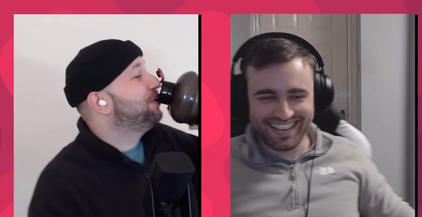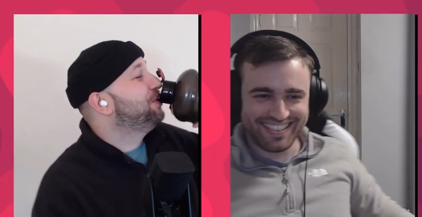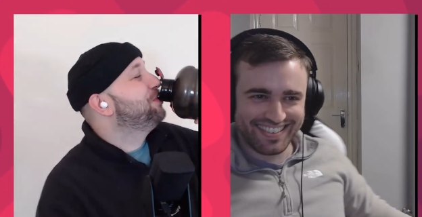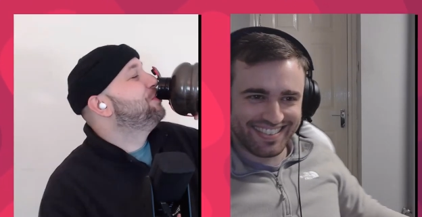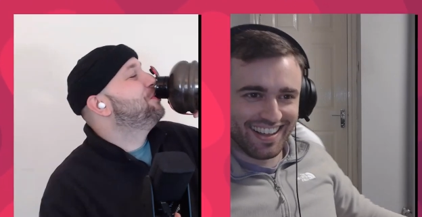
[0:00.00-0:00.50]

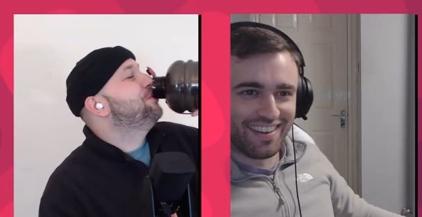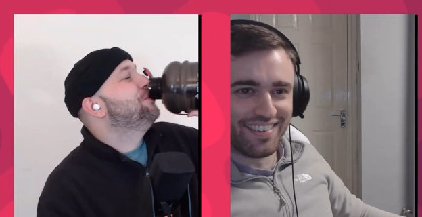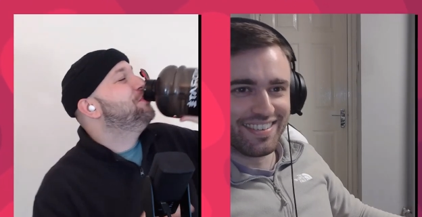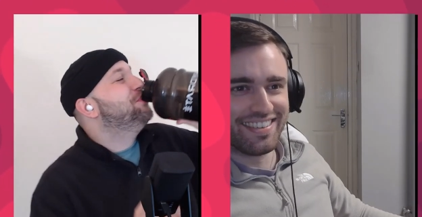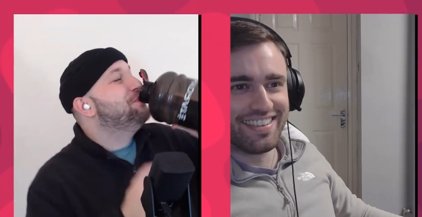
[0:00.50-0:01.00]
Speaker 1: nice.
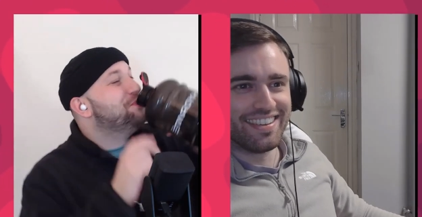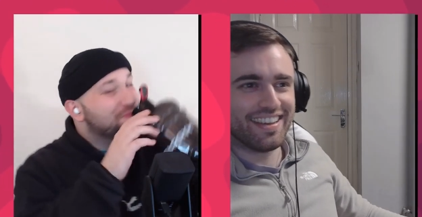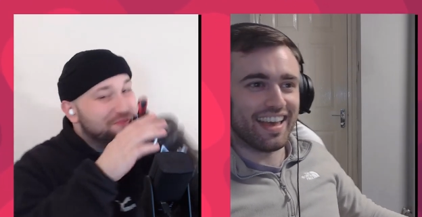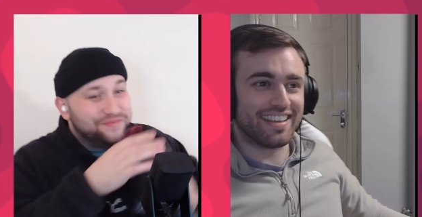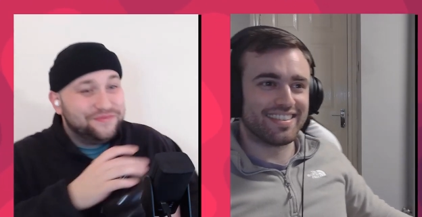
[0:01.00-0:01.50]
No,
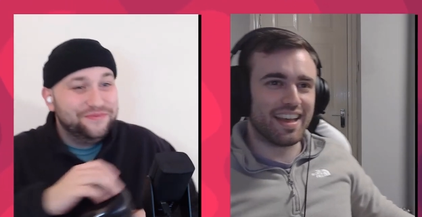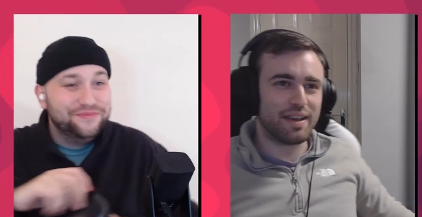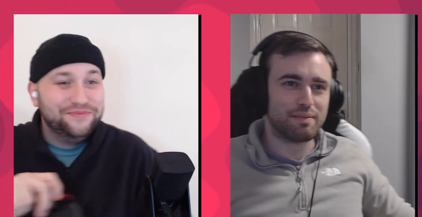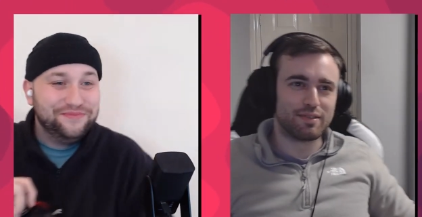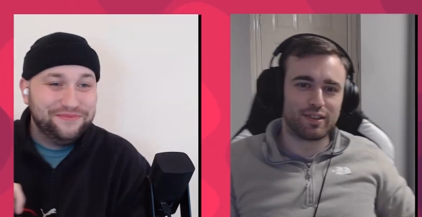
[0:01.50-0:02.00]
his
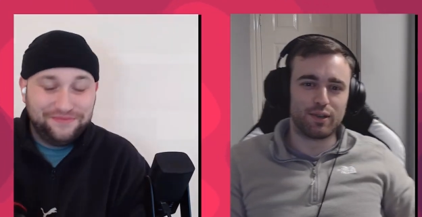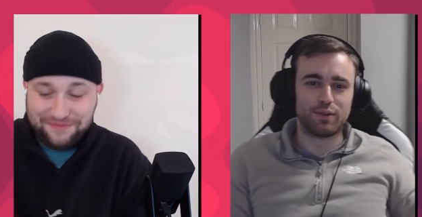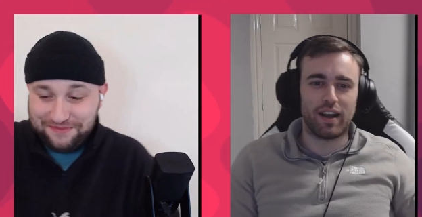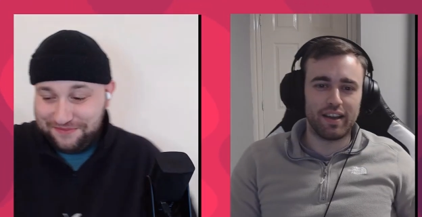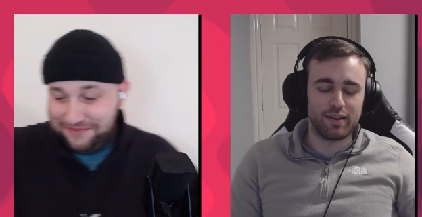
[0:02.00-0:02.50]
name was Luke
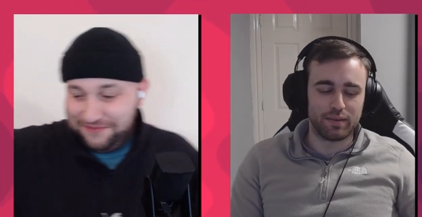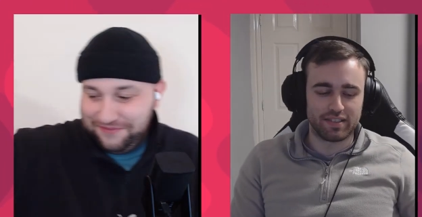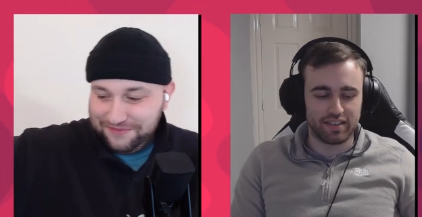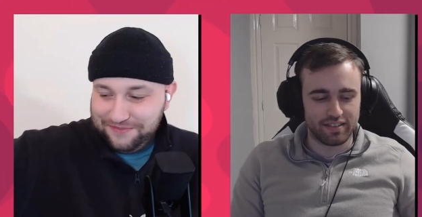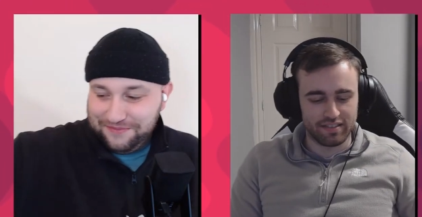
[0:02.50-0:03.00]
Ryu.
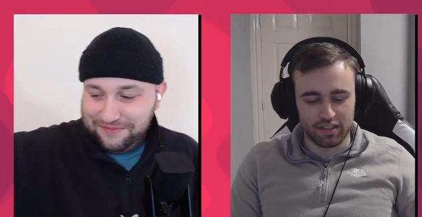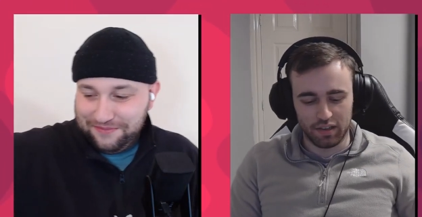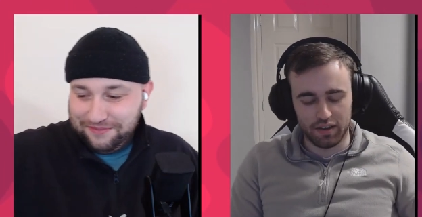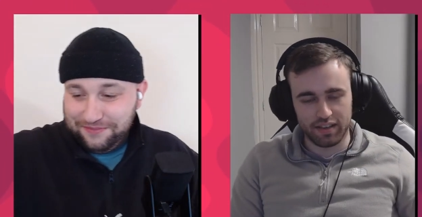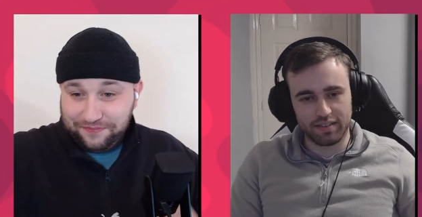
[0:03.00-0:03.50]
He's at
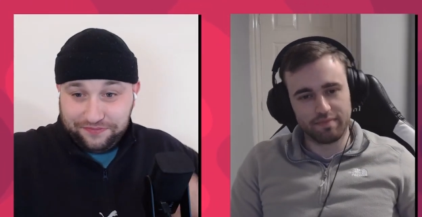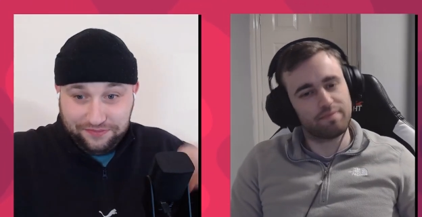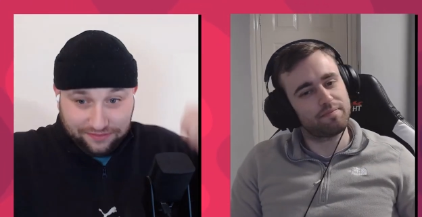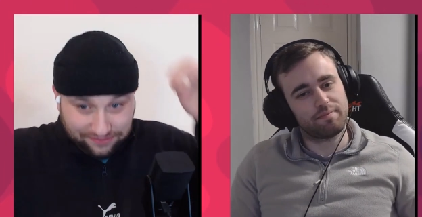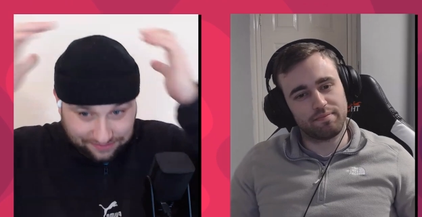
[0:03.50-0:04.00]
Deloitte.
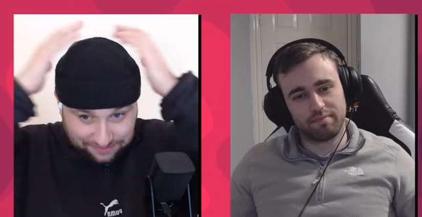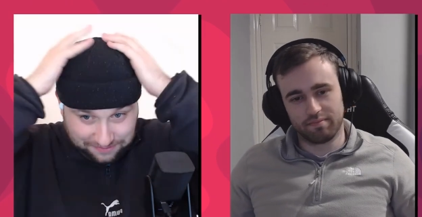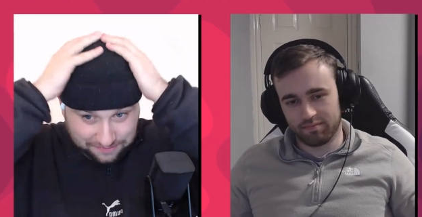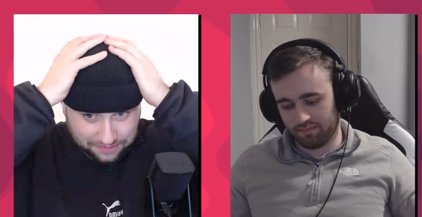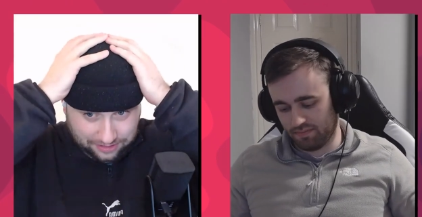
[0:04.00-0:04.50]

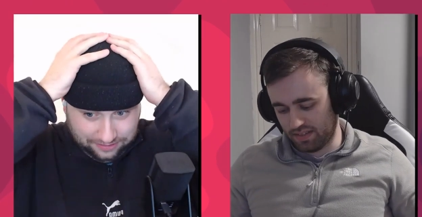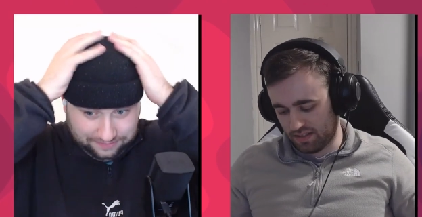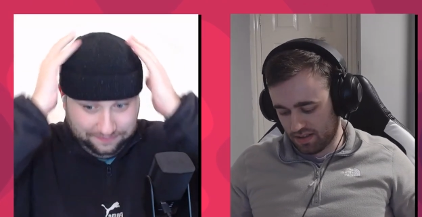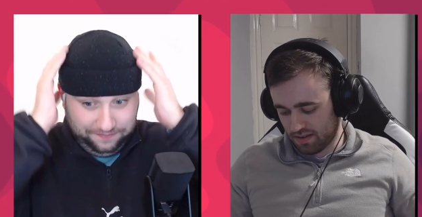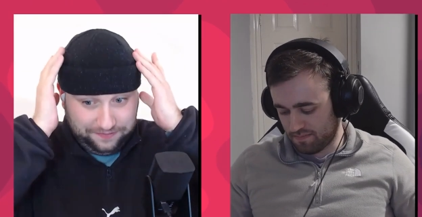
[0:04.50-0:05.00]

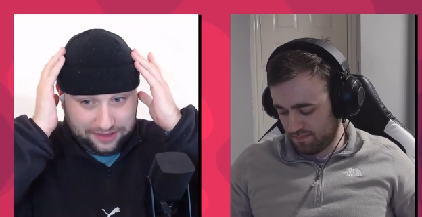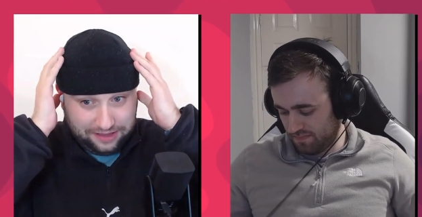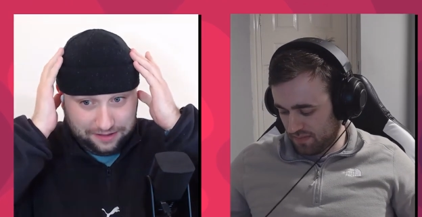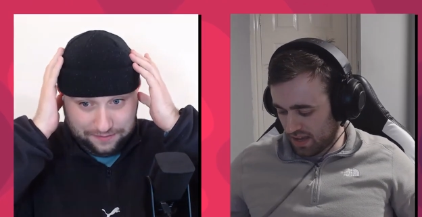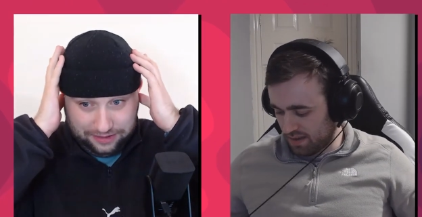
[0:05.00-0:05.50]
Speaker 2: He's, um, well,
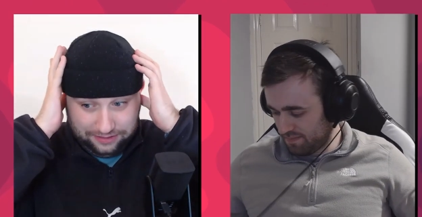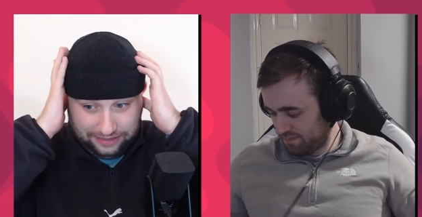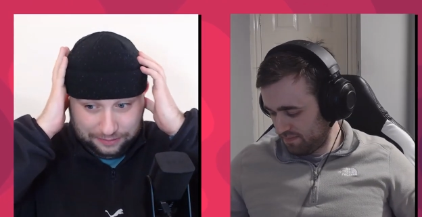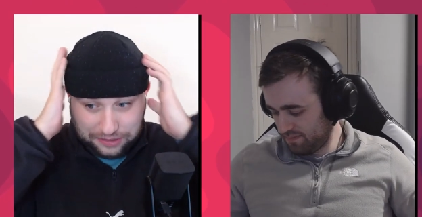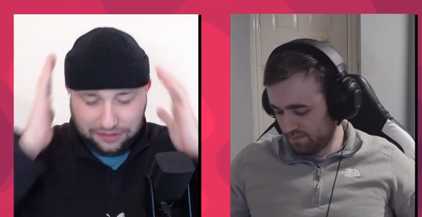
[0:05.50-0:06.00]
that means yeah.
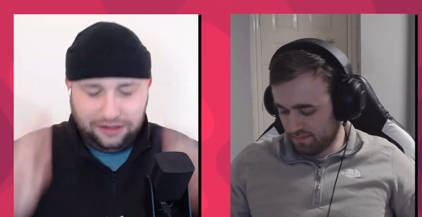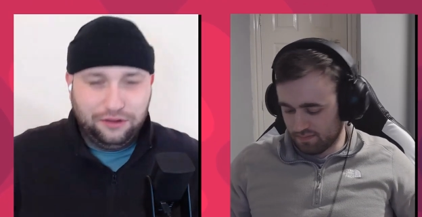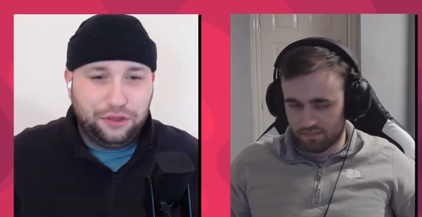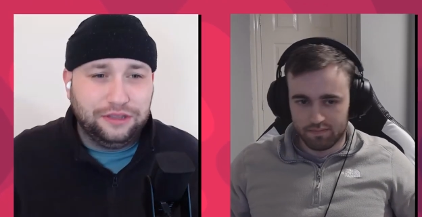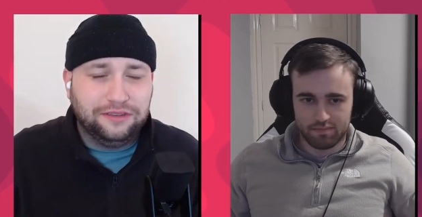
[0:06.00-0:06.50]
absolutely
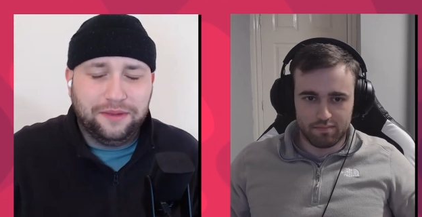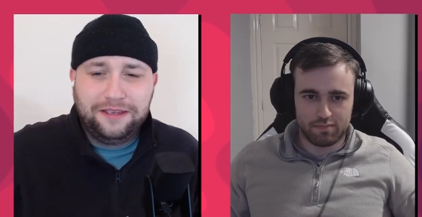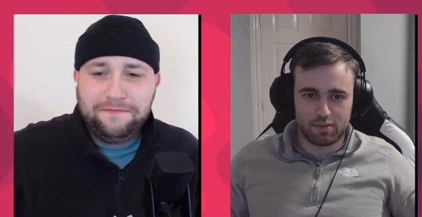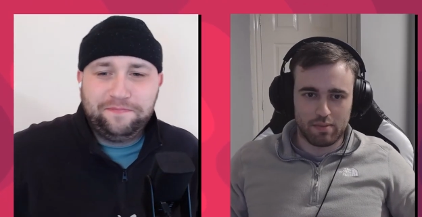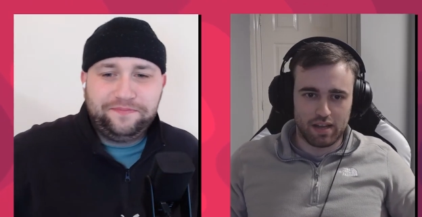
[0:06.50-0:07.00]
nothing to me.
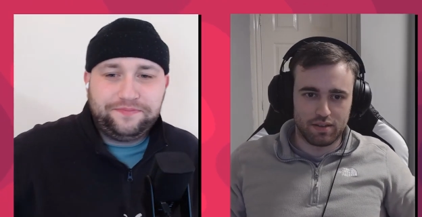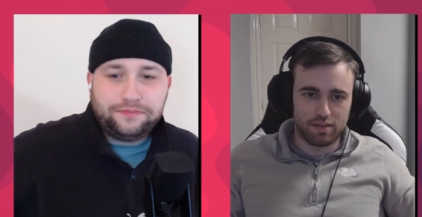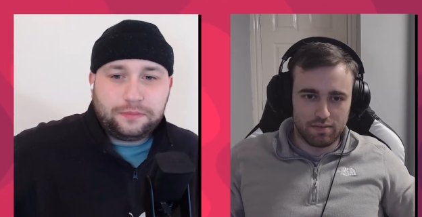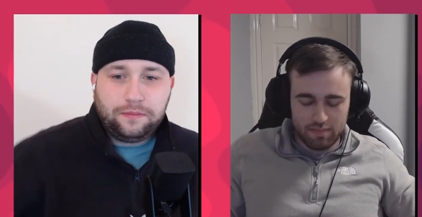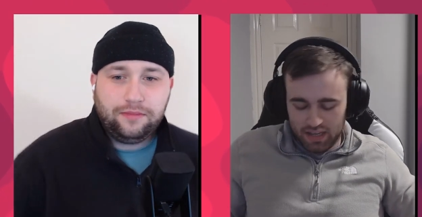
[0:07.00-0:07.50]
Smart
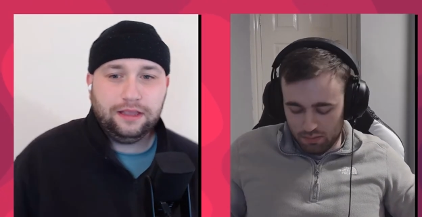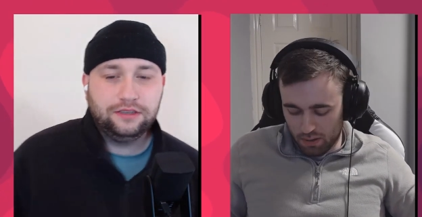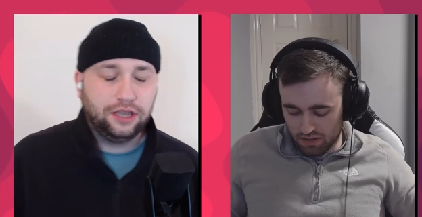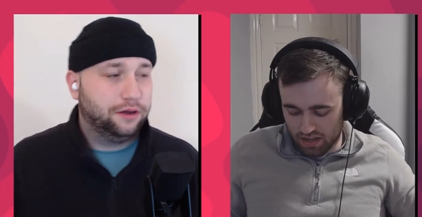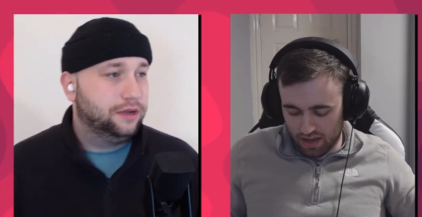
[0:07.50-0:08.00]
dude.
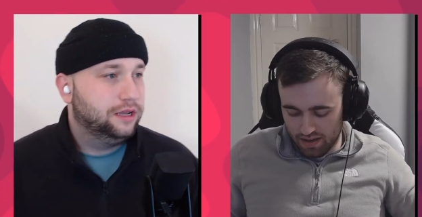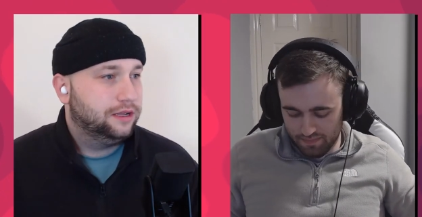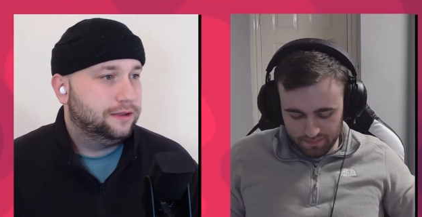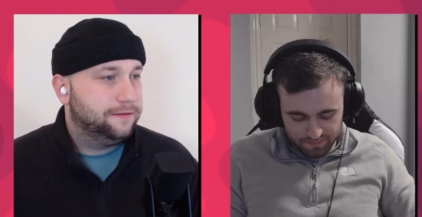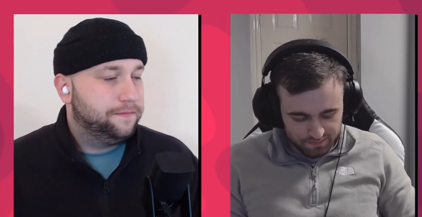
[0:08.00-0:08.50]
Esports so, guy.
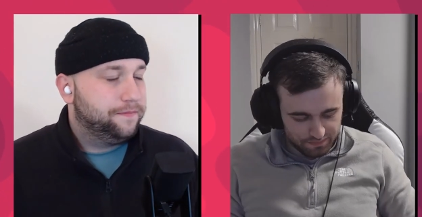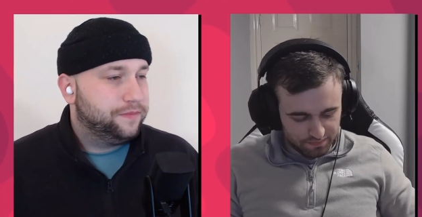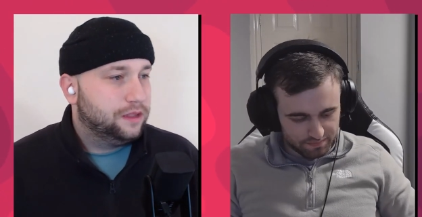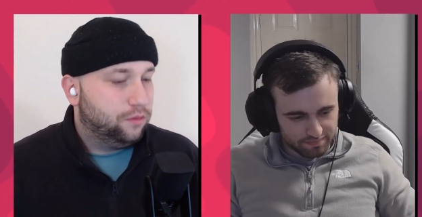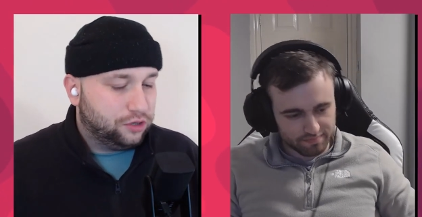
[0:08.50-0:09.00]

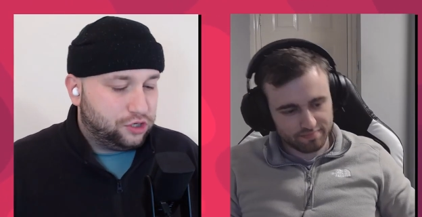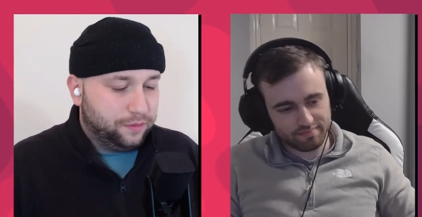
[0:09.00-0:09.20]
What